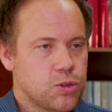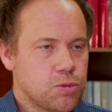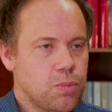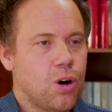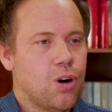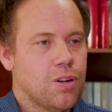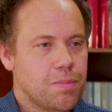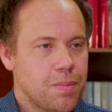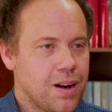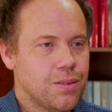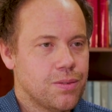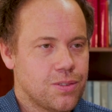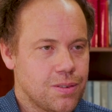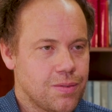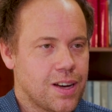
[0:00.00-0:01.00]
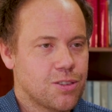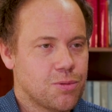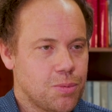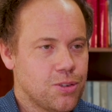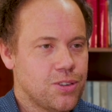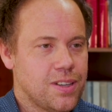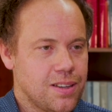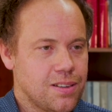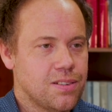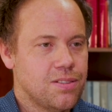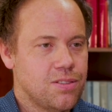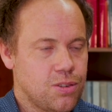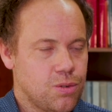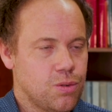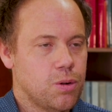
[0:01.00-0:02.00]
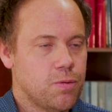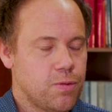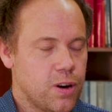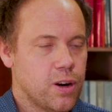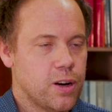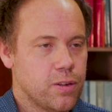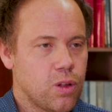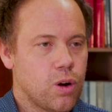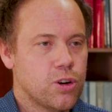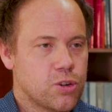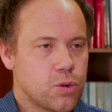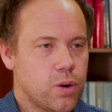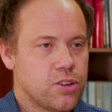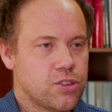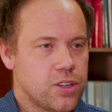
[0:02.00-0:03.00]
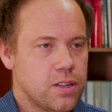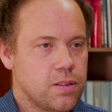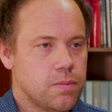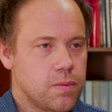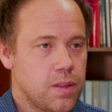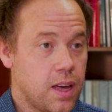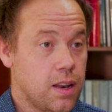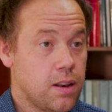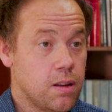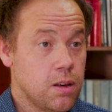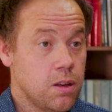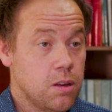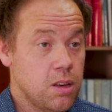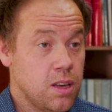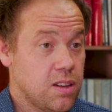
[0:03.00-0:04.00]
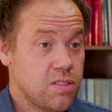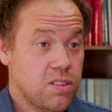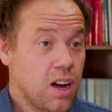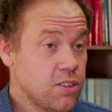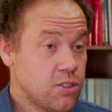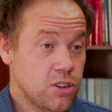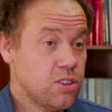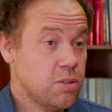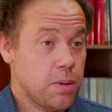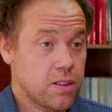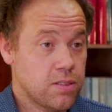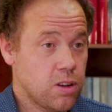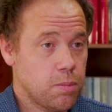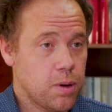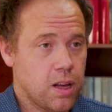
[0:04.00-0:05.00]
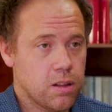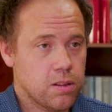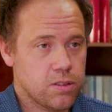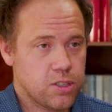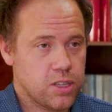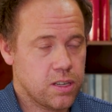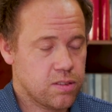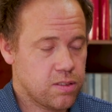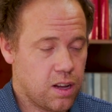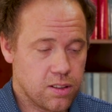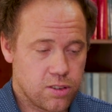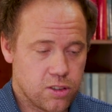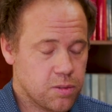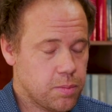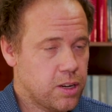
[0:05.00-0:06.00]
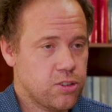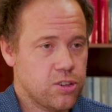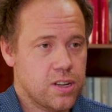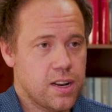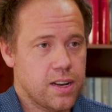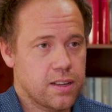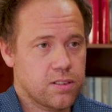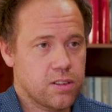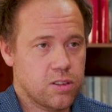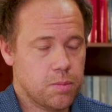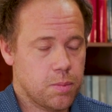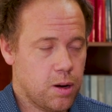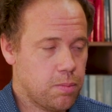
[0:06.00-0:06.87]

small amount of expertise to a very large question that is not just about cell biology, it's not just about genetics, it's